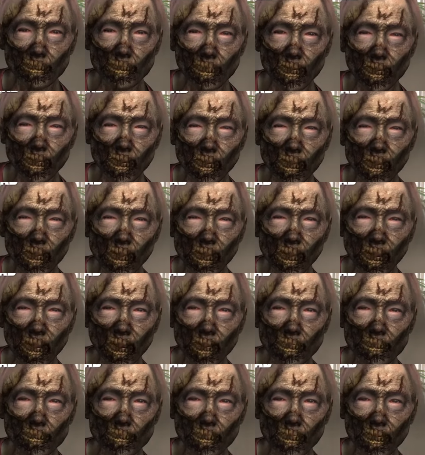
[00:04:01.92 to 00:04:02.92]
this is
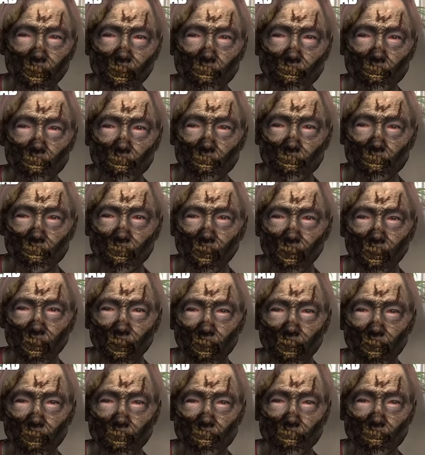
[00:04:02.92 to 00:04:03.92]
how I would
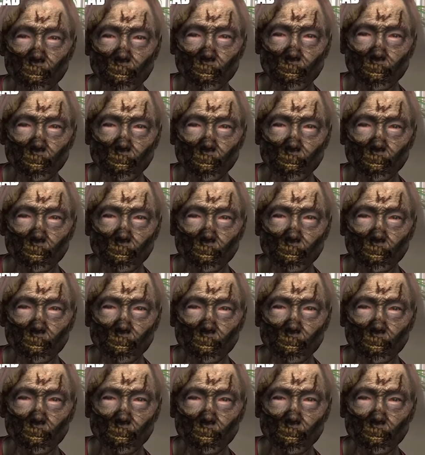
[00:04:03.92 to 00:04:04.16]
like you to